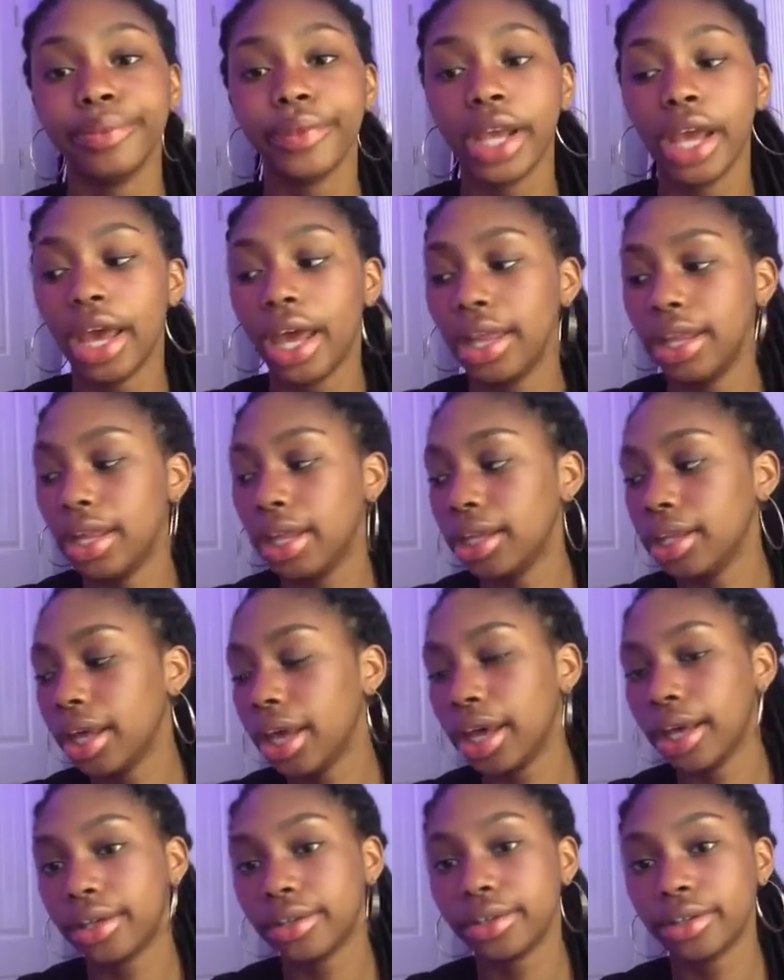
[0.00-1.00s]
And then,
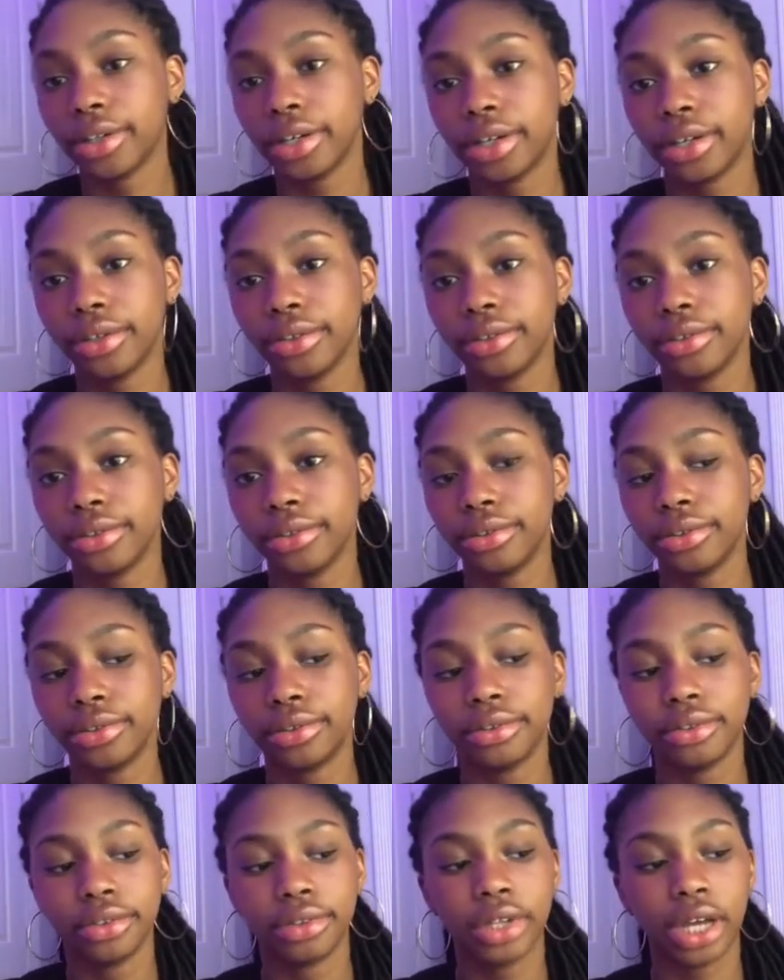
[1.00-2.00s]
like,
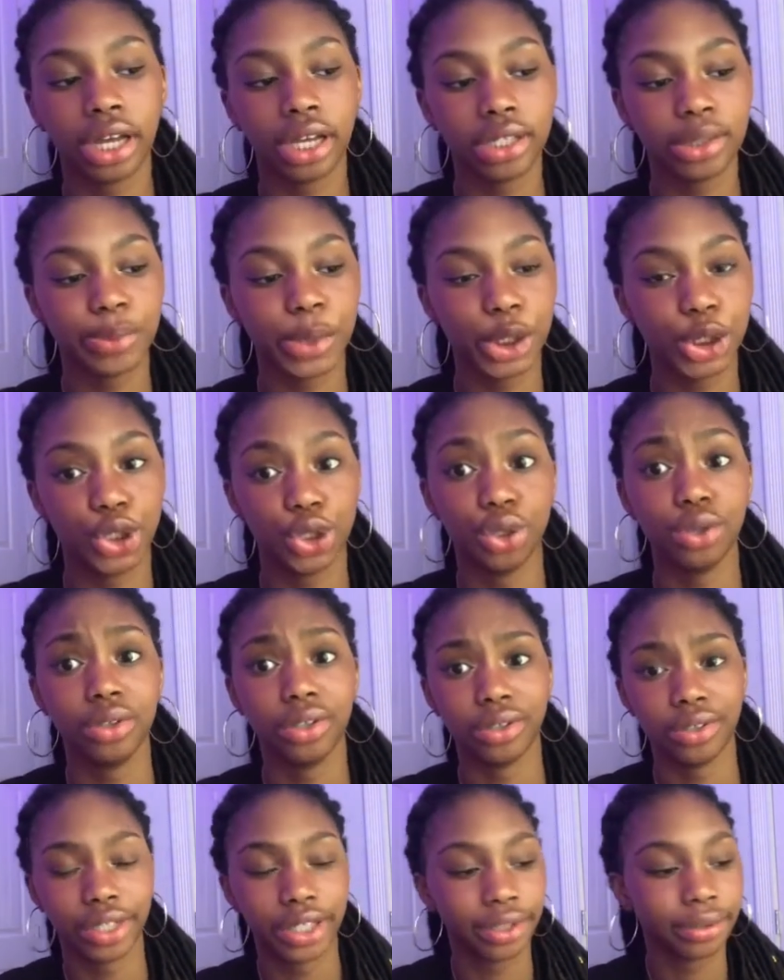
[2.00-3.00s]
I guess my
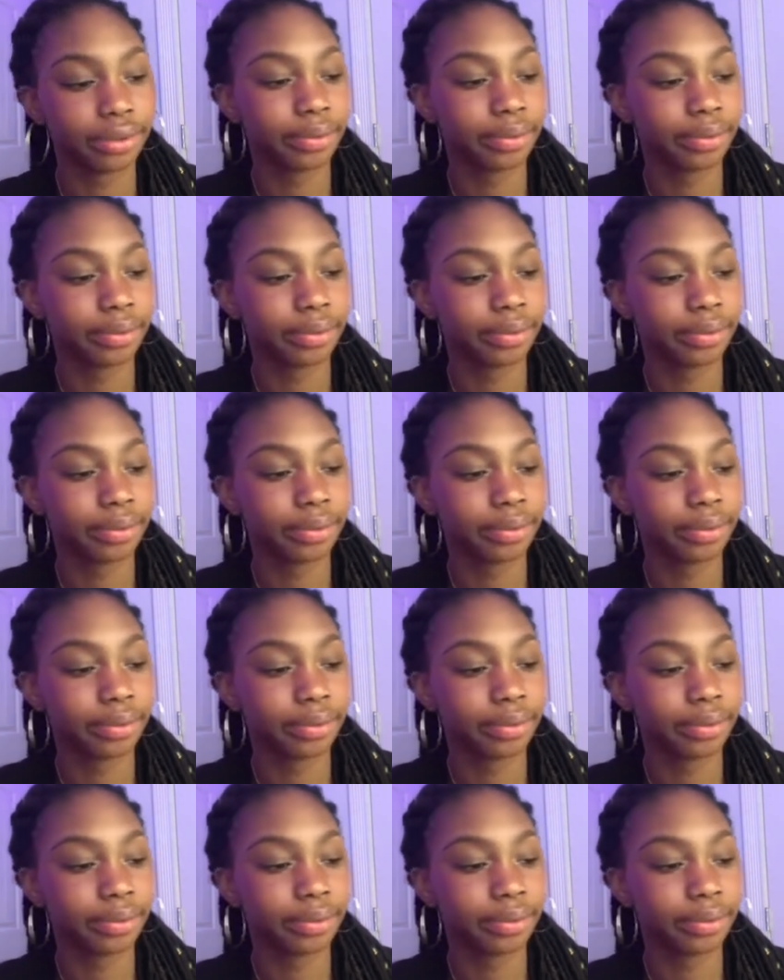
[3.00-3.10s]
jewelry.